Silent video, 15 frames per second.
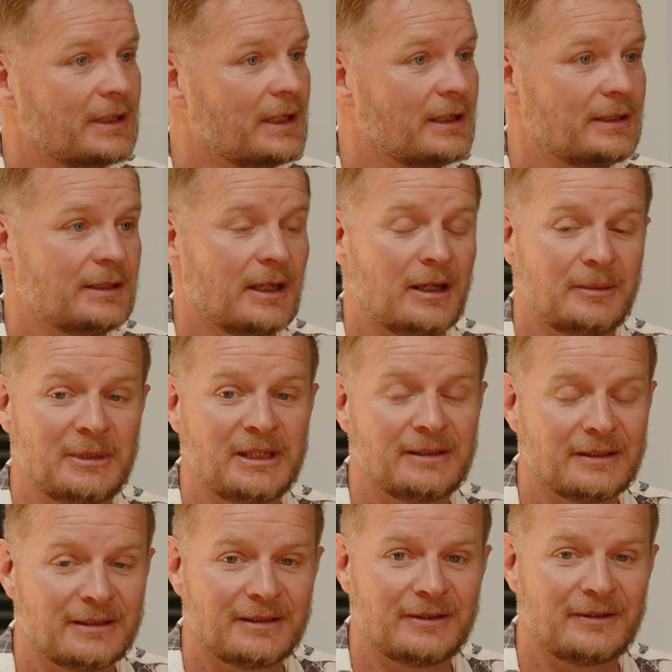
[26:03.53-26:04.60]
And I
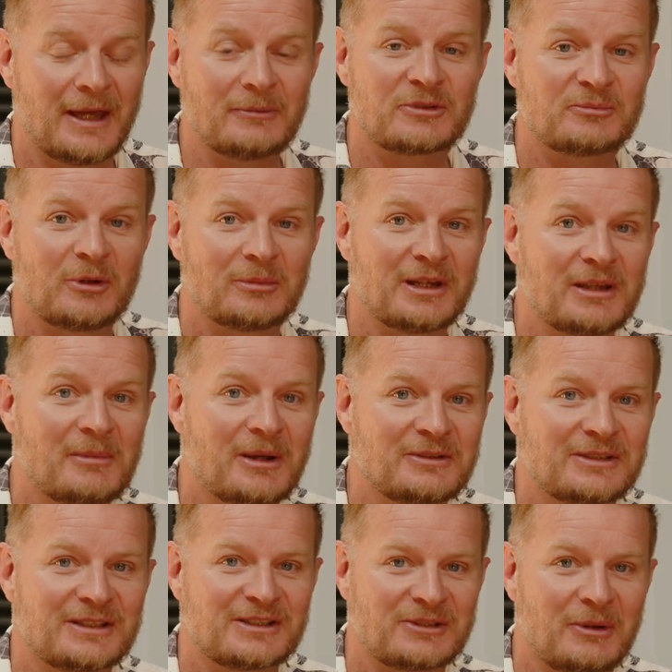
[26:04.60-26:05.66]
mean, that was probably the
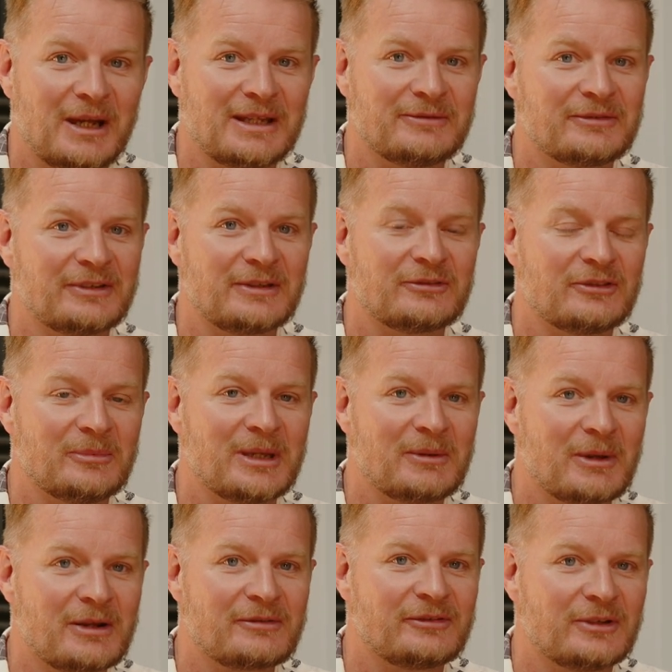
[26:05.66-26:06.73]
most exciting thing for me
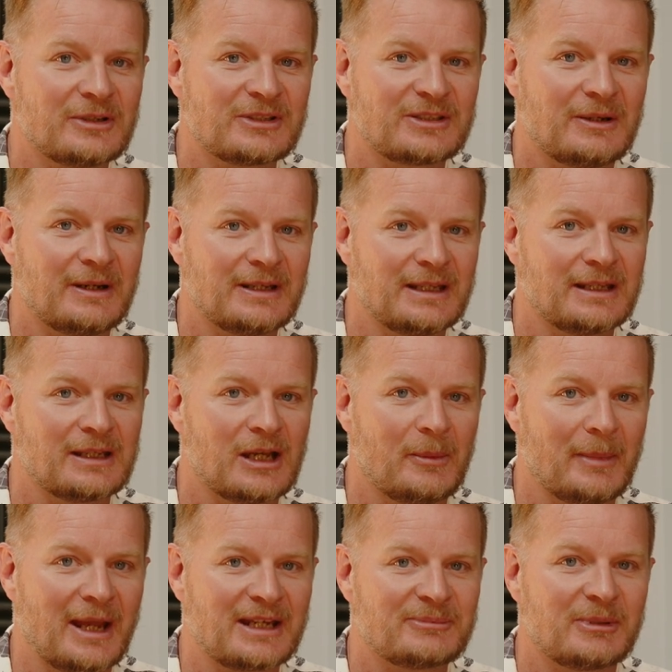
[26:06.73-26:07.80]
when I first started
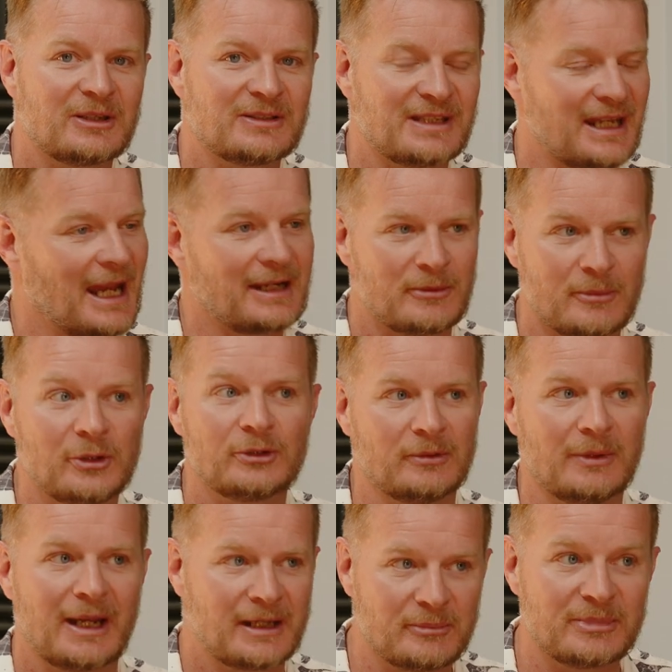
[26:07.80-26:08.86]
IncomeMAX, because it had a
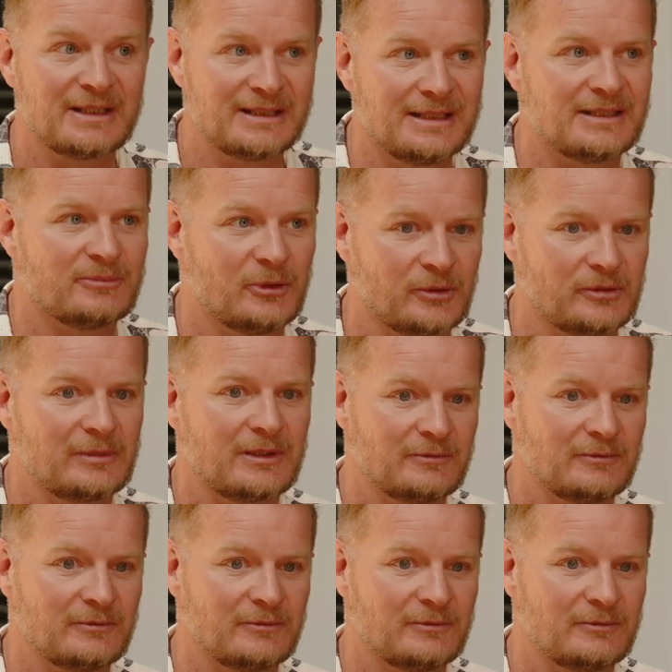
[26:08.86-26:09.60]
model, it had a business model.